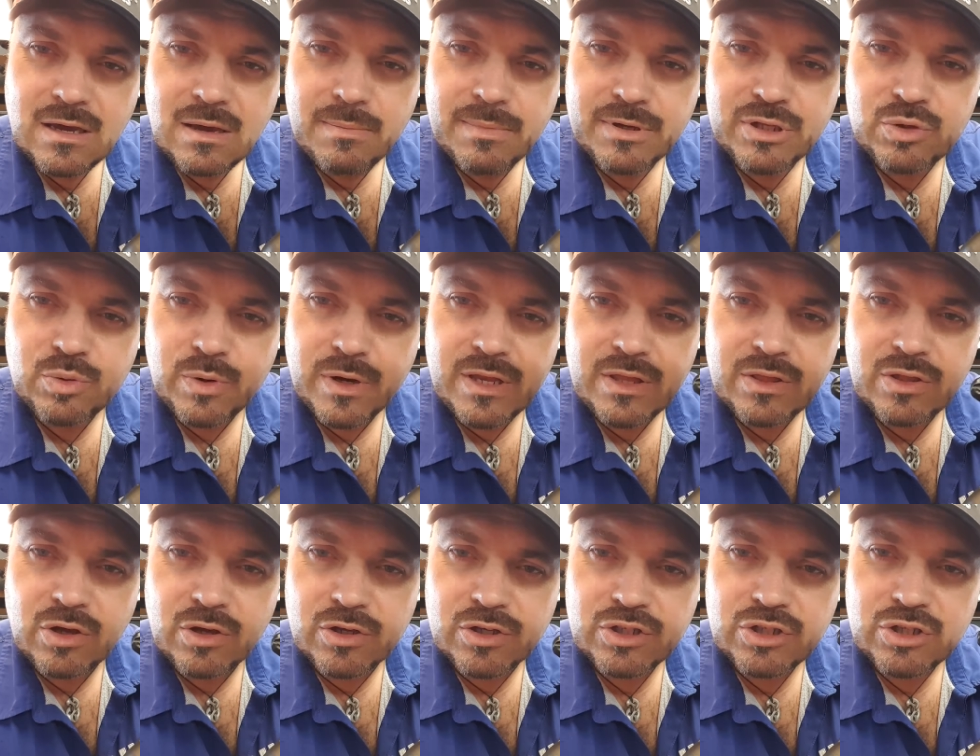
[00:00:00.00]
between
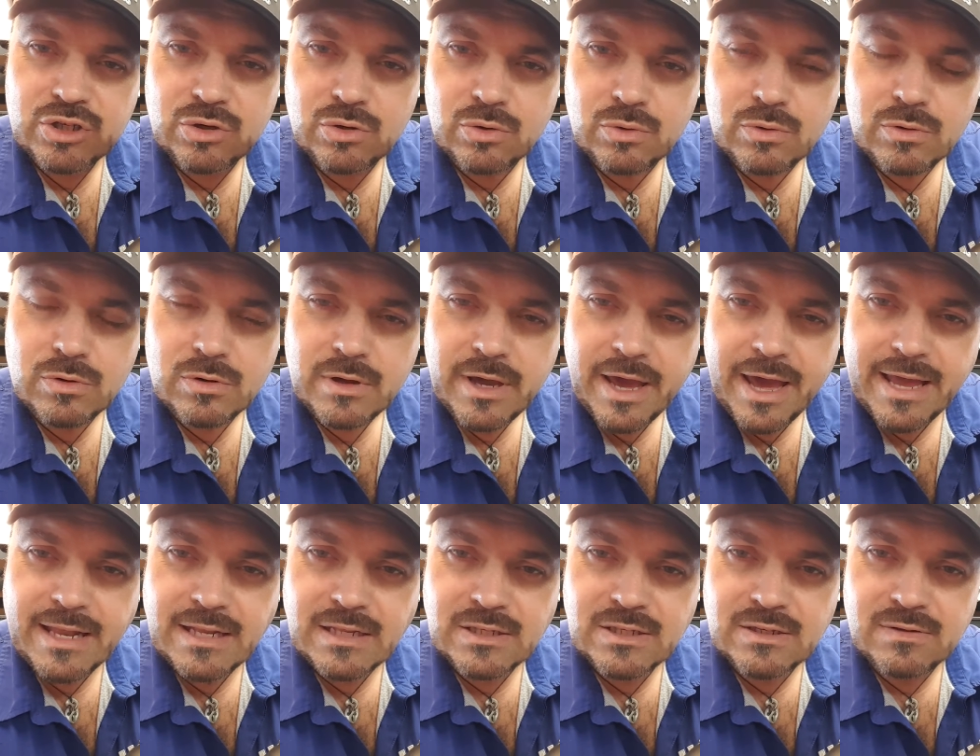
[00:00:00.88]
those two
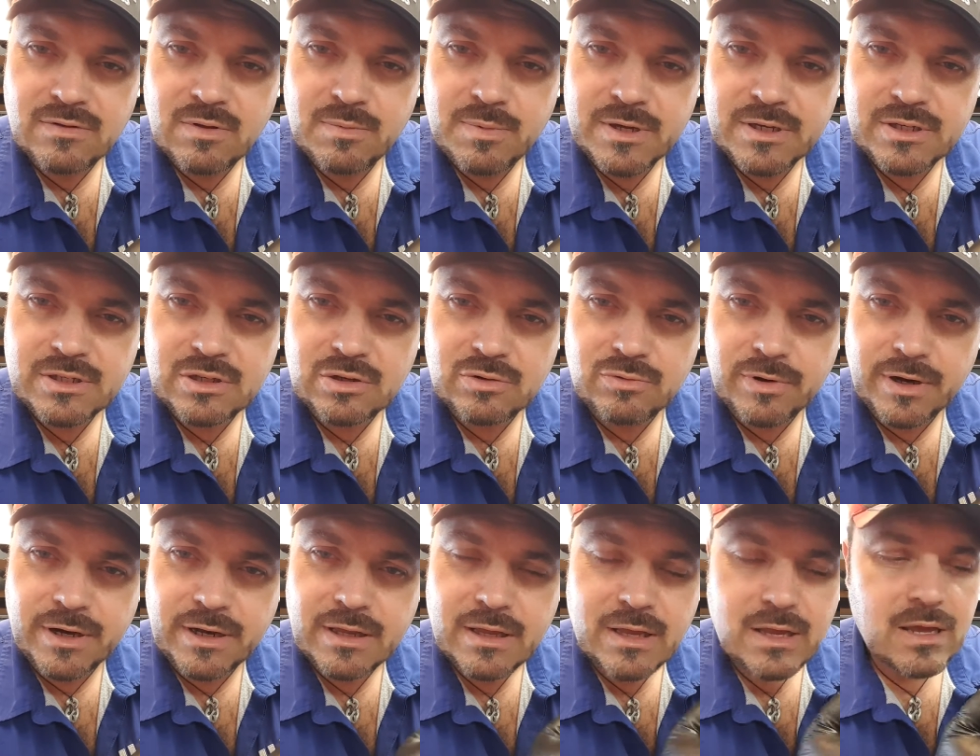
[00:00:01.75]
ends of the piston
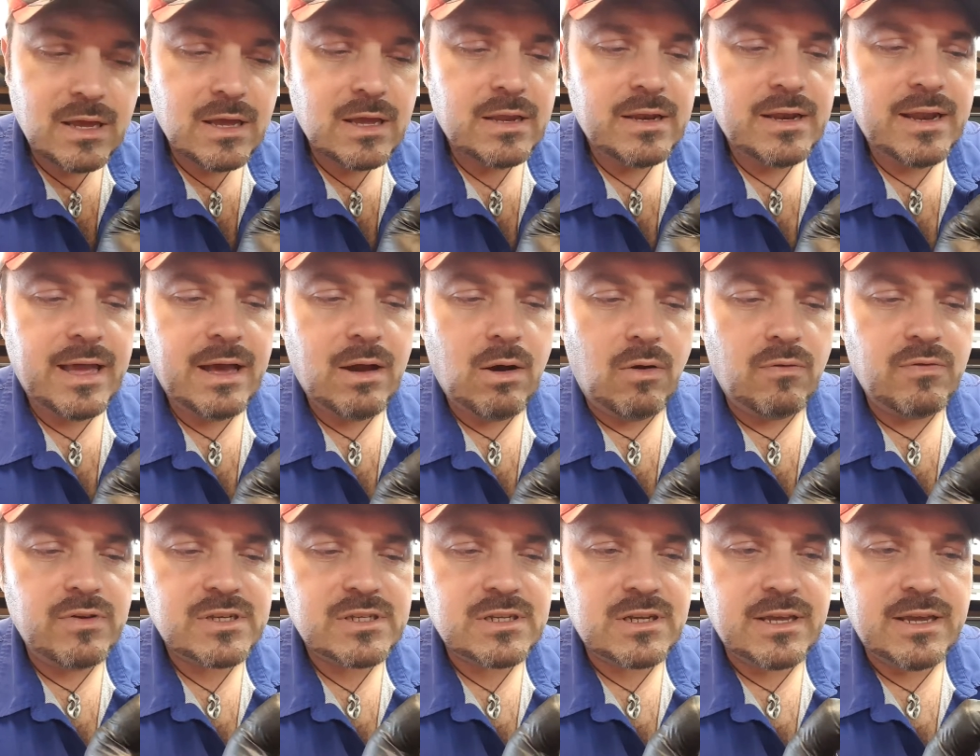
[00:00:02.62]
ring. Now
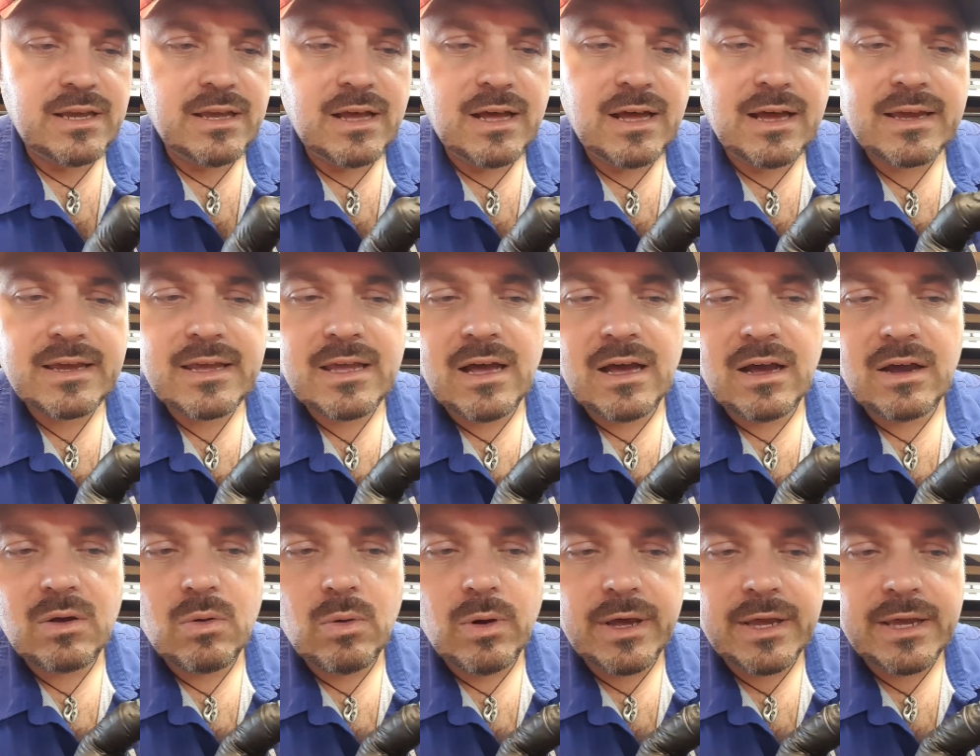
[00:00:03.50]
obviously I
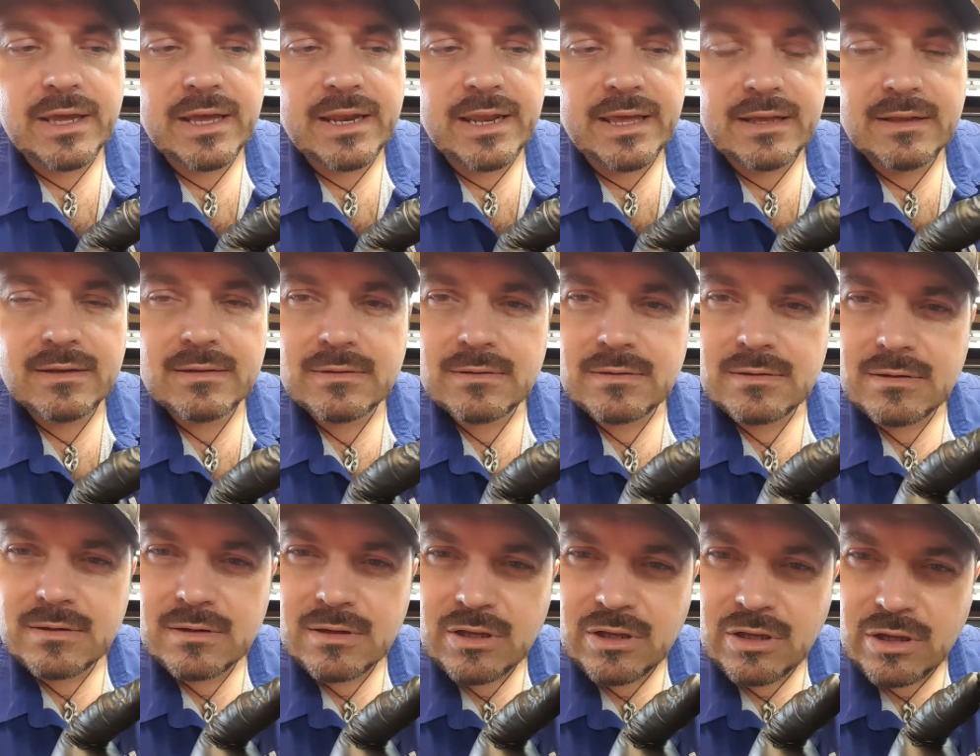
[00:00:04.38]
can't quite get it,
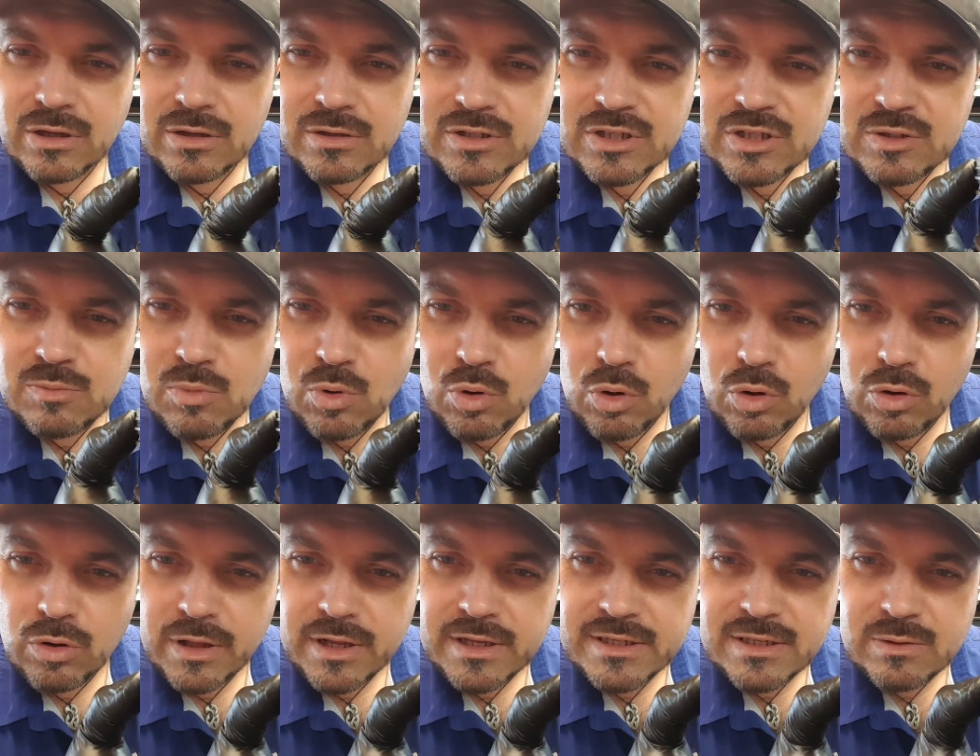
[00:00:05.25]
you know,
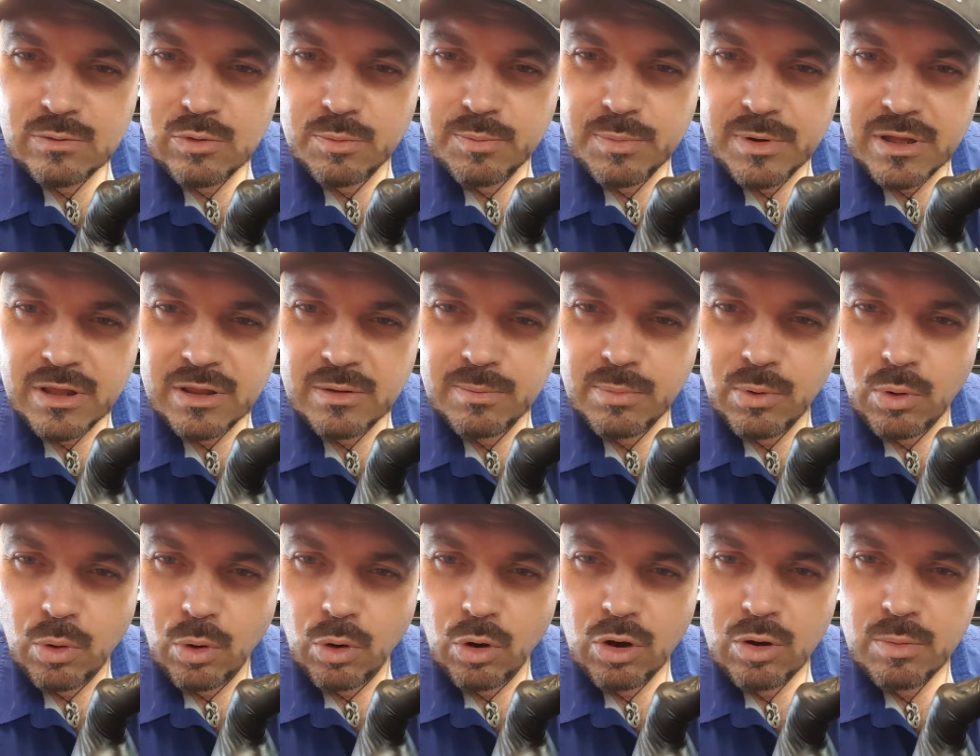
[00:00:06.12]
small as it would be in the
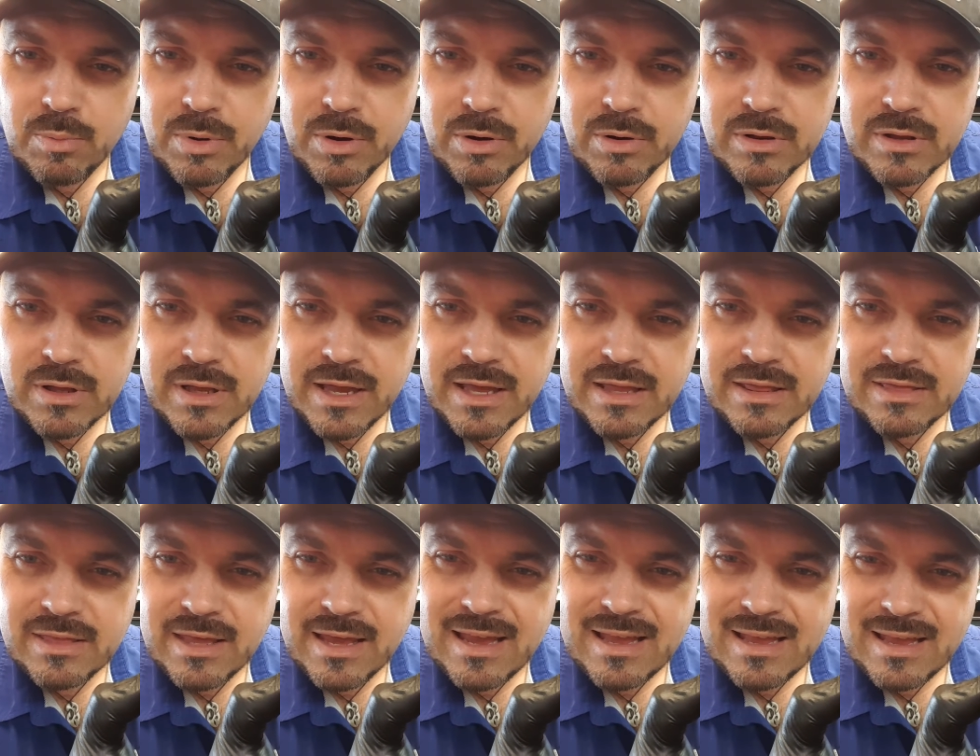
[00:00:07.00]
bore, but
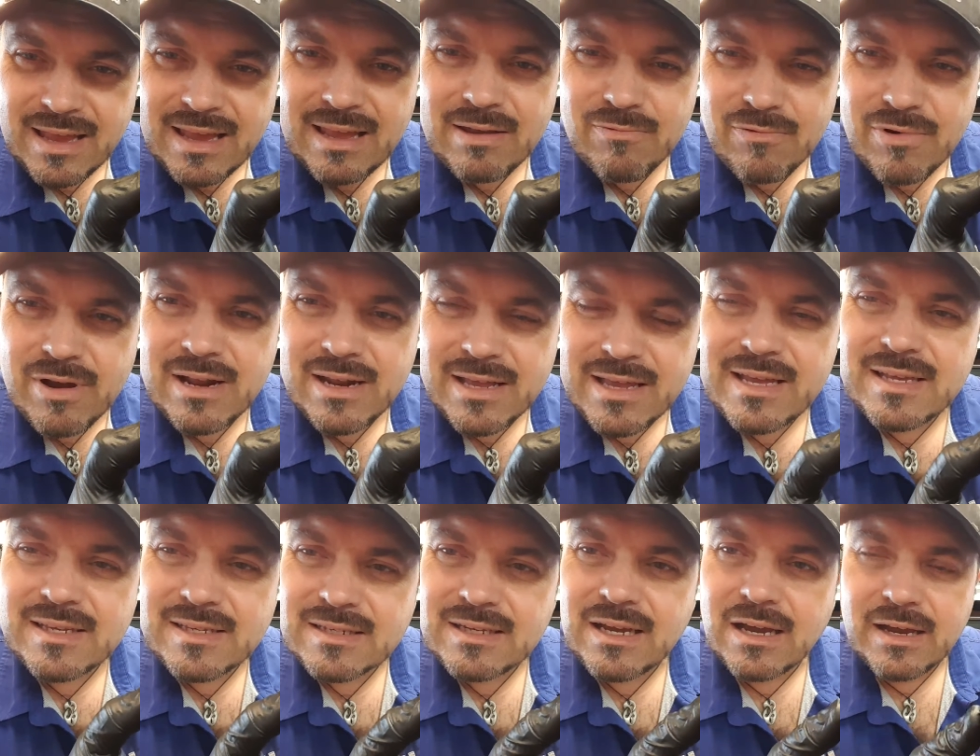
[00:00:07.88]
it, it really
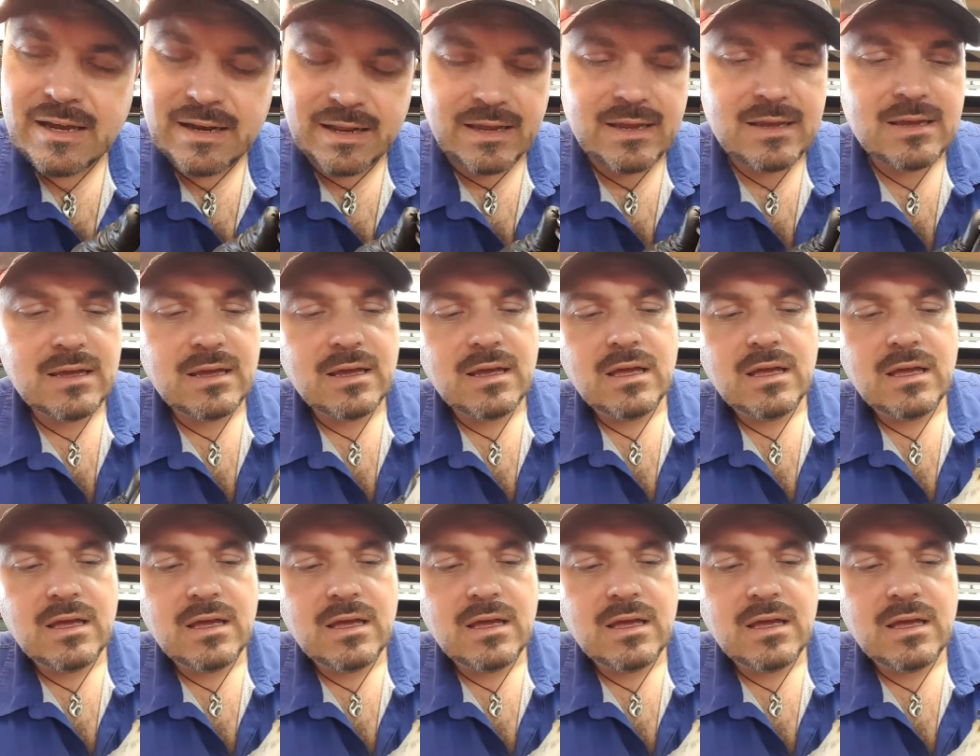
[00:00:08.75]
is tiny,